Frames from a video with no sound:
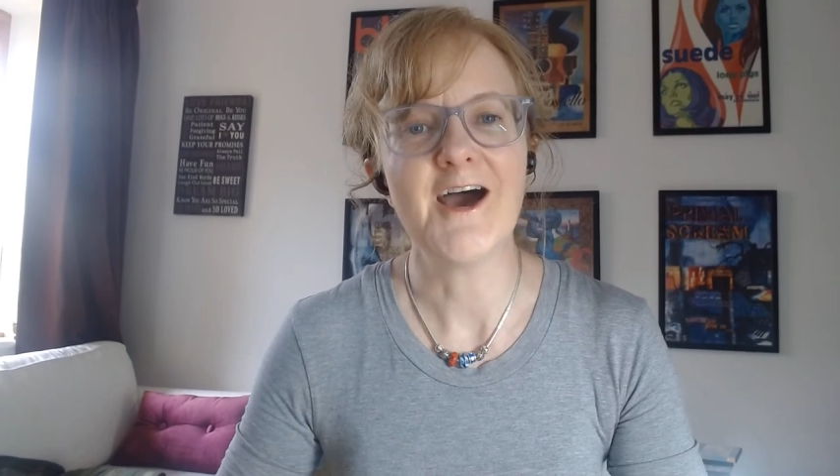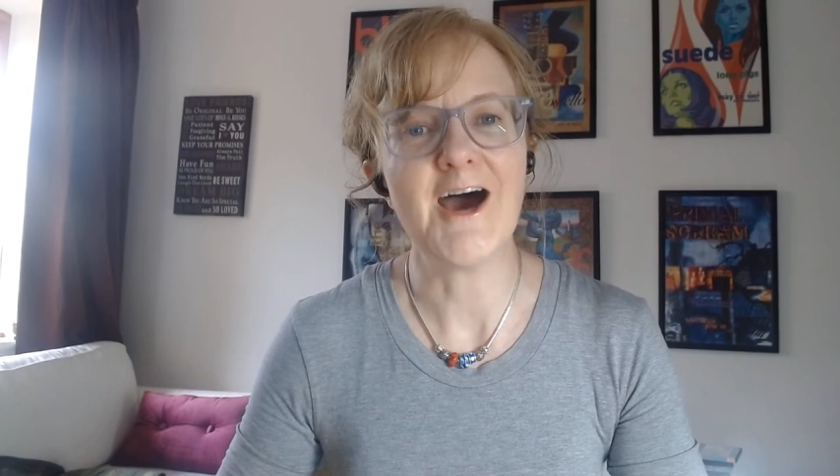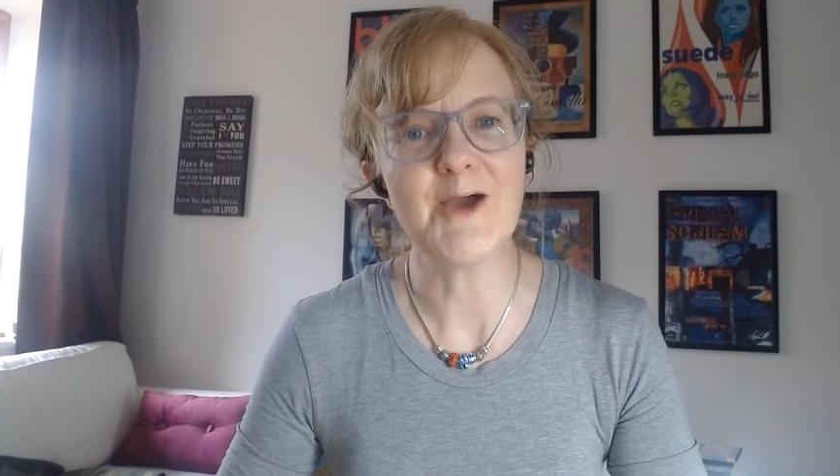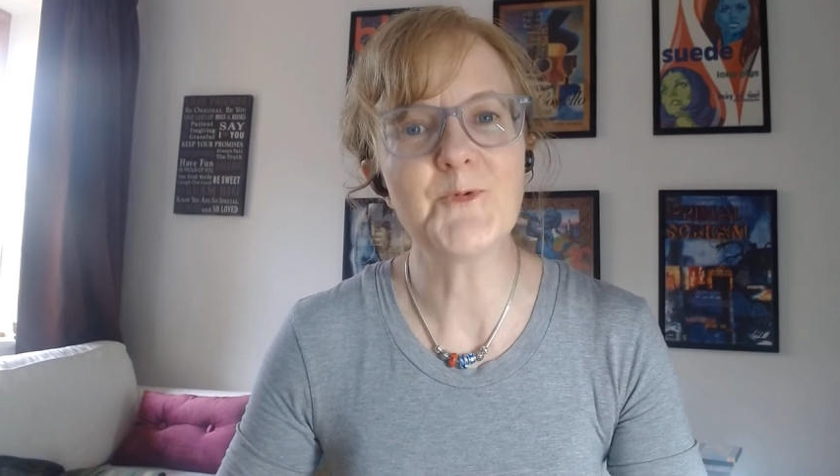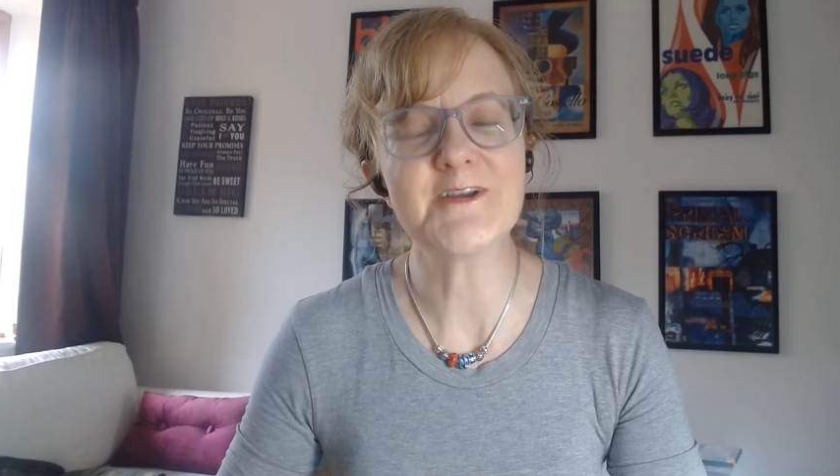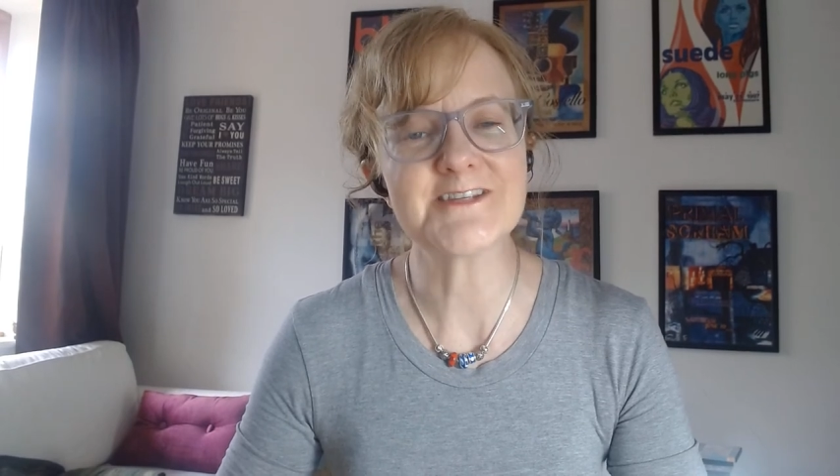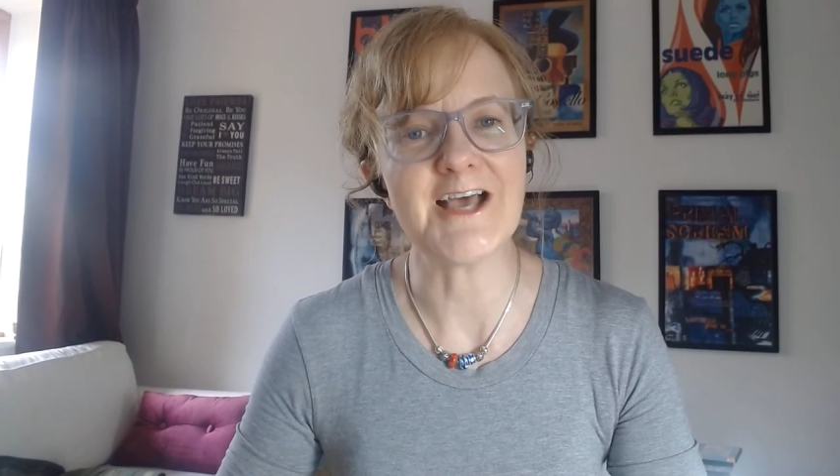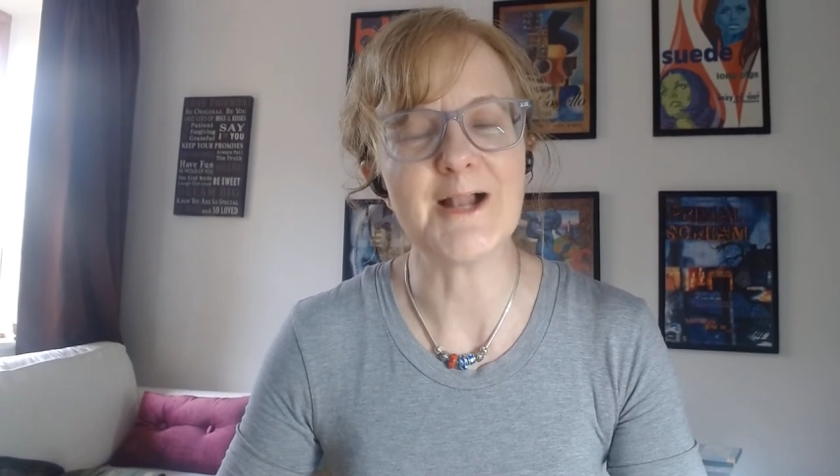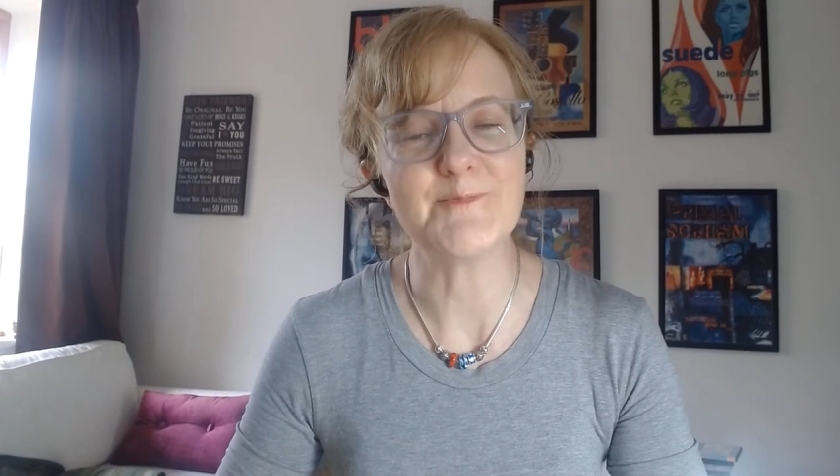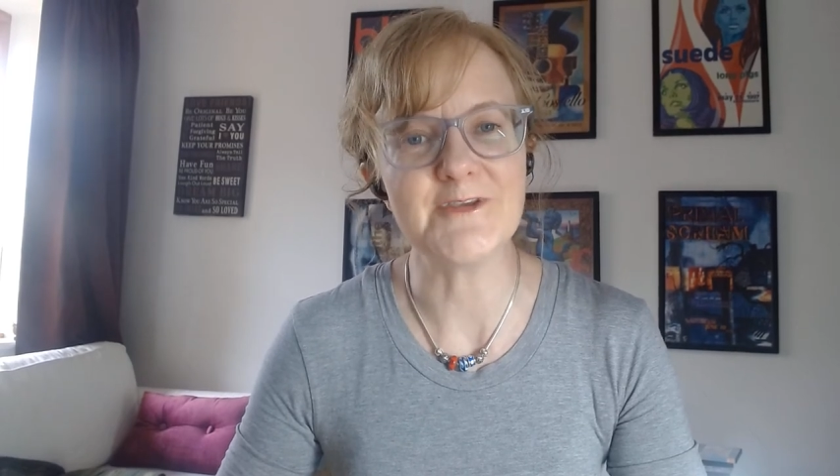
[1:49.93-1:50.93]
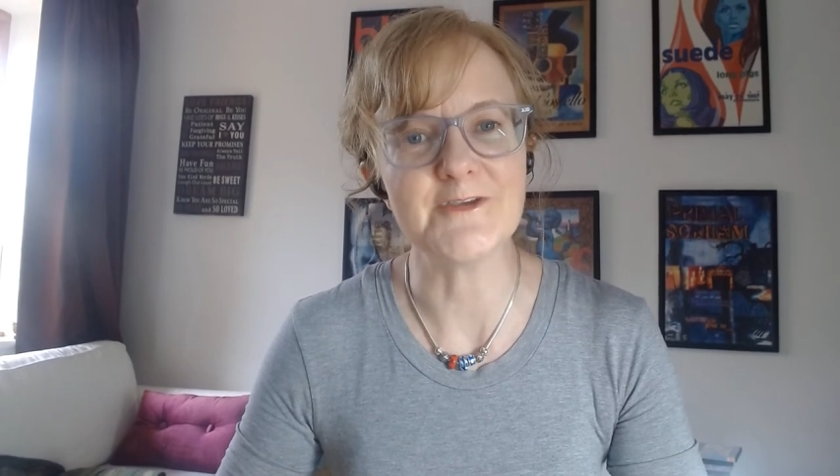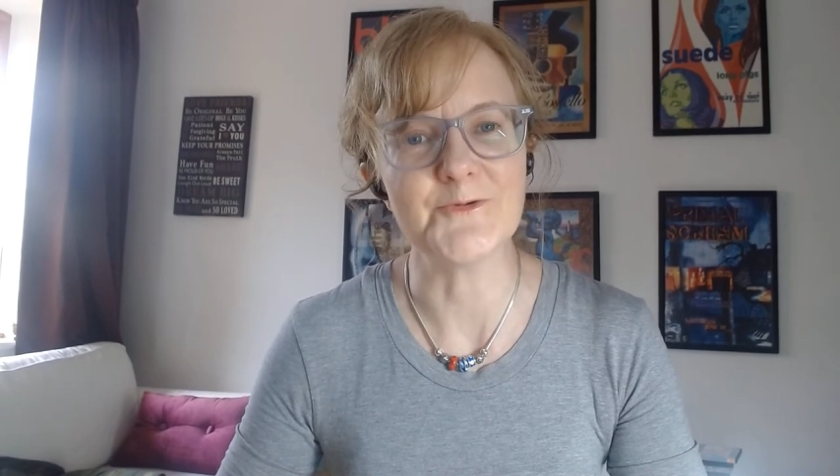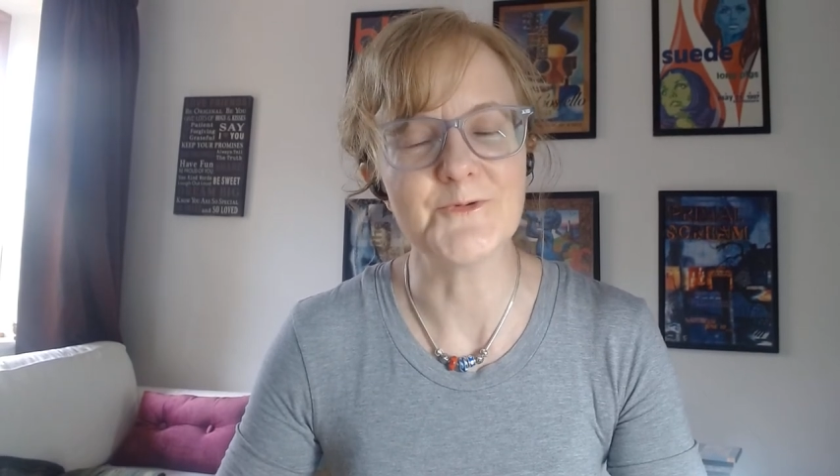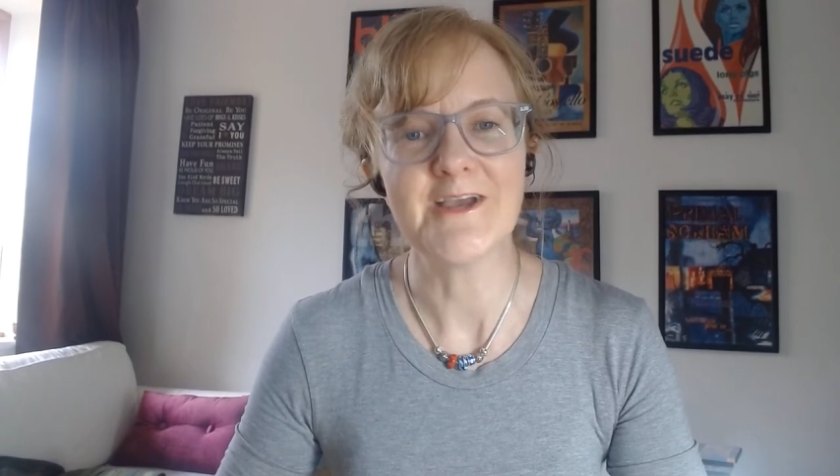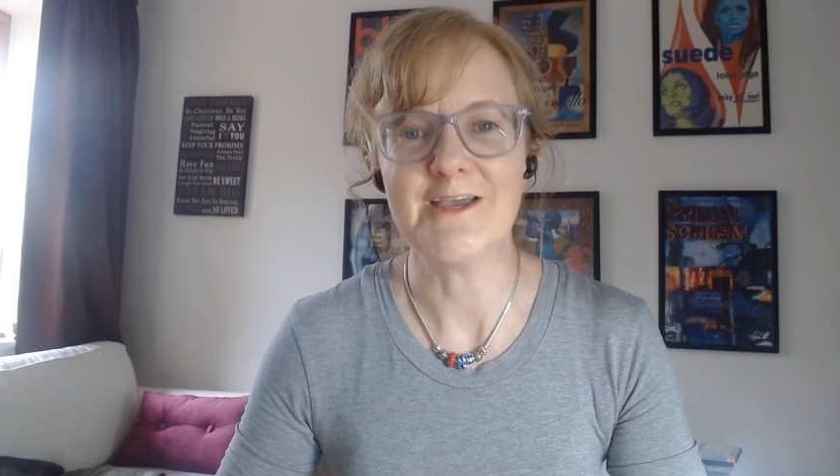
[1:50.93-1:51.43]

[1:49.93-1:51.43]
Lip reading: I want to help you